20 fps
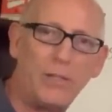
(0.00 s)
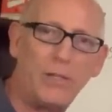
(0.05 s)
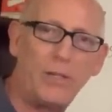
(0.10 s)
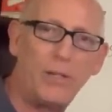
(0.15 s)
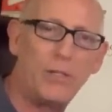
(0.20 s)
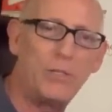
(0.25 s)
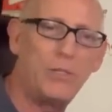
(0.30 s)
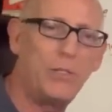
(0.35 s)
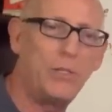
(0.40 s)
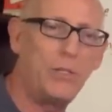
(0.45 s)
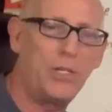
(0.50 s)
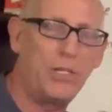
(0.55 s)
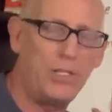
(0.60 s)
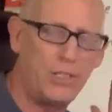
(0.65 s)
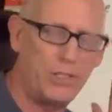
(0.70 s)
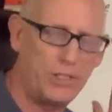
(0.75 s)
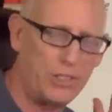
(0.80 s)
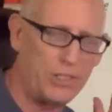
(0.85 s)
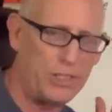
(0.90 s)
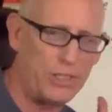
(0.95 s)
because you could
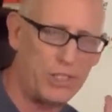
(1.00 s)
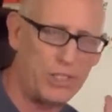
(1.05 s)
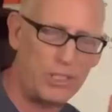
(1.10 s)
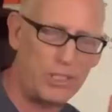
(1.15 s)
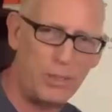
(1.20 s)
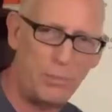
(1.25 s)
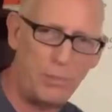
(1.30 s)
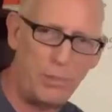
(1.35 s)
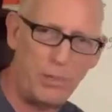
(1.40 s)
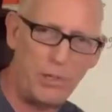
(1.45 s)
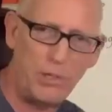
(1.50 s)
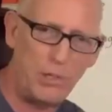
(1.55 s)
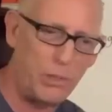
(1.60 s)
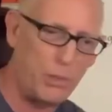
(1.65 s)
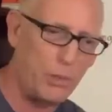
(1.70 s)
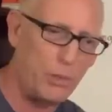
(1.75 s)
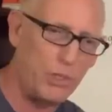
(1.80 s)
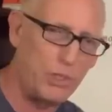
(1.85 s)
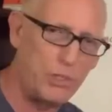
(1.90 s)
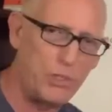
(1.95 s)
easily slip
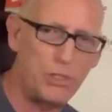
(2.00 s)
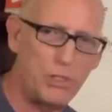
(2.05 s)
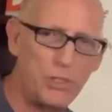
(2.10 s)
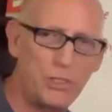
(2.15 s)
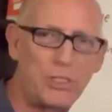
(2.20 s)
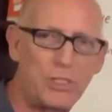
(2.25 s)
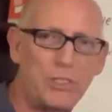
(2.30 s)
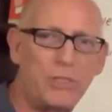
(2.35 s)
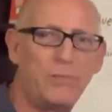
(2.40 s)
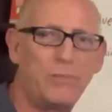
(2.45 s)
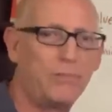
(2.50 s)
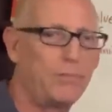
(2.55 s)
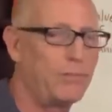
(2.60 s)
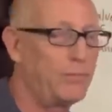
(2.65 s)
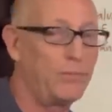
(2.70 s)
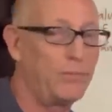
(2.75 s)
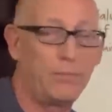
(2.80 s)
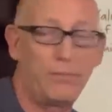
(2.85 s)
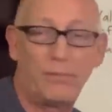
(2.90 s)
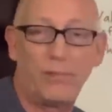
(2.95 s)
into it's just
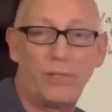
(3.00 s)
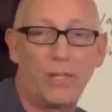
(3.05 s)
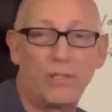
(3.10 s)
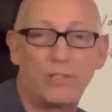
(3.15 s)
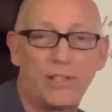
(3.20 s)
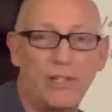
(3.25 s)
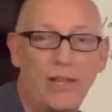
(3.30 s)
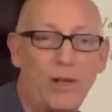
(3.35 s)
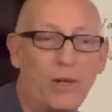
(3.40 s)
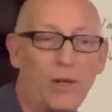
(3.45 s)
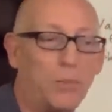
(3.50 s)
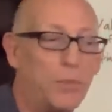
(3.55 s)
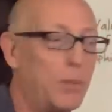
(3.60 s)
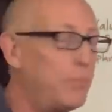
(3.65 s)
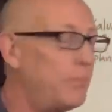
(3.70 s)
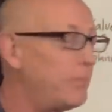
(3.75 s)
doesn't help.